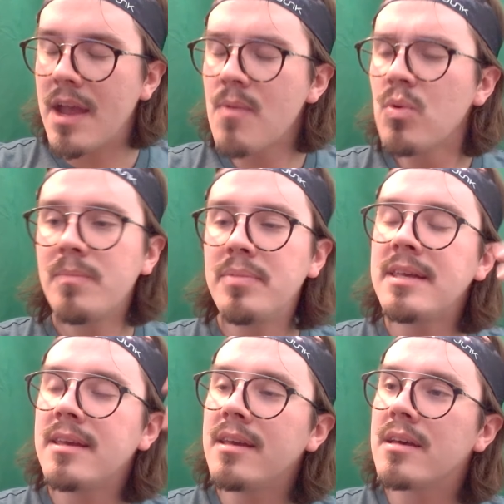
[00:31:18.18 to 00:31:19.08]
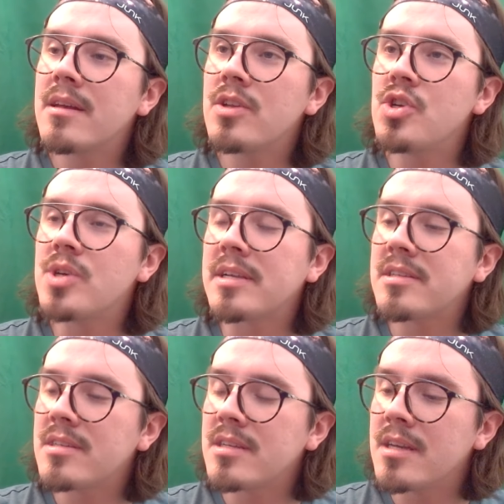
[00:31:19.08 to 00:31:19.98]
there will be
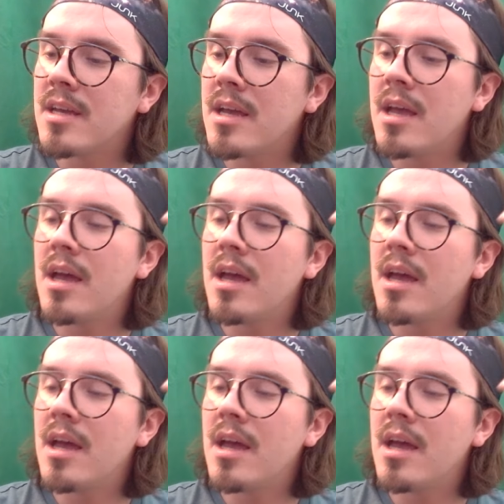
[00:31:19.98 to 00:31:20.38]
just